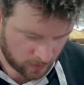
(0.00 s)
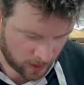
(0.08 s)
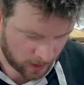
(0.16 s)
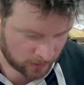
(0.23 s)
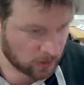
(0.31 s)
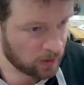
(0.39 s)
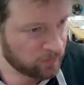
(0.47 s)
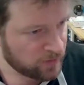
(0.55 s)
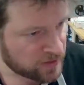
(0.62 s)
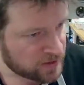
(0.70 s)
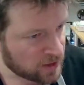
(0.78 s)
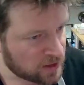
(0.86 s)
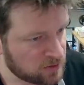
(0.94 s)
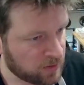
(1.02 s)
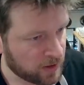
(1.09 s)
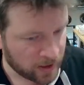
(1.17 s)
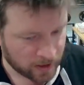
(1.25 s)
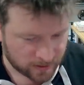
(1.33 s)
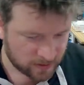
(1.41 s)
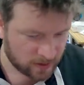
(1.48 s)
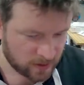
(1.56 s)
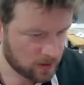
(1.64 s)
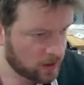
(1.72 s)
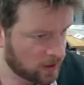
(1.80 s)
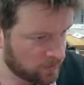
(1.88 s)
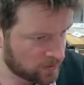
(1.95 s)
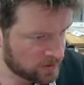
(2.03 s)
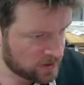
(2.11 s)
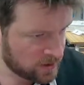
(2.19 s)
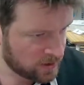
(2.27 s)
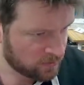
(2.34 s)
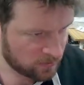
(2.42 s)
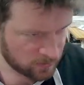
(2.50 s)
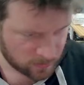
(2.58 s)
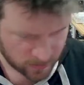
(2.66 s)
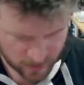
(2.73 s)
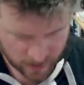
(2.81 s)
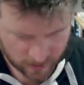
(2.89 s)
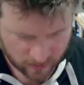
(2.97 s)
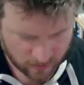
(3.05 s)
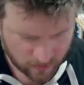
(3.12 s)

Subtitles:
I love these touchpads on the Steam Deck.